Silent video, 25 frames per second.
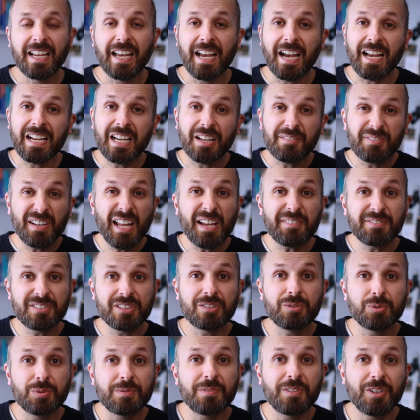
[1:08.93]
And I've left
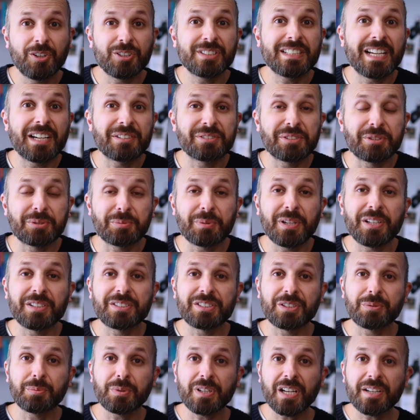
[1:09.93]
an awful lot out as well.
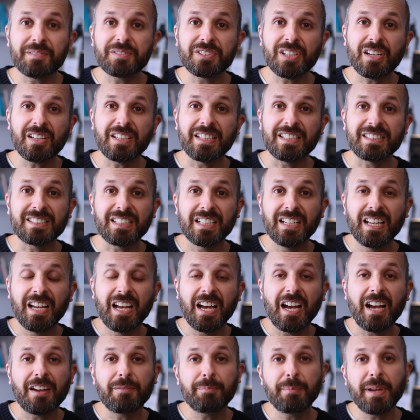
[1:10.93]
So what I've done is
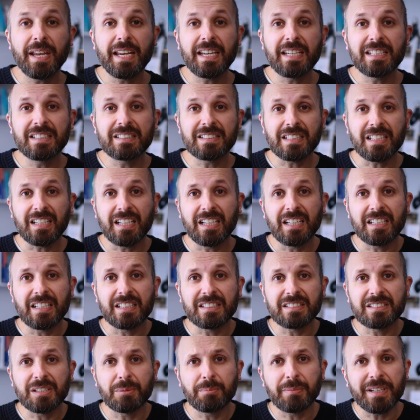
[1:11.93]
I've made
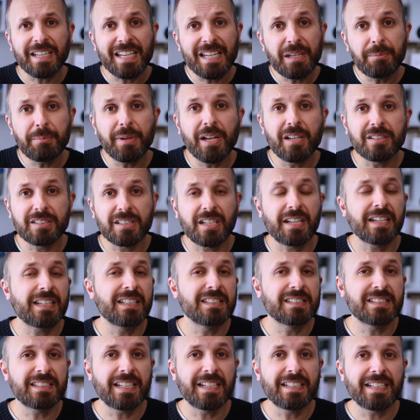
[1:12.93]
some emails that I
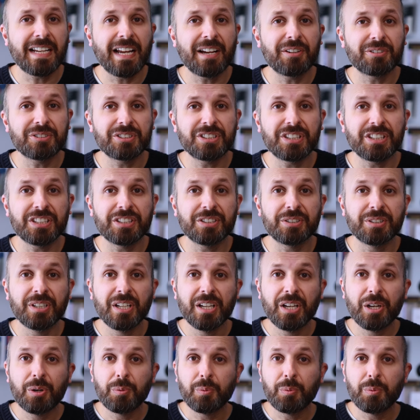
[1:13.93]
can send out to you,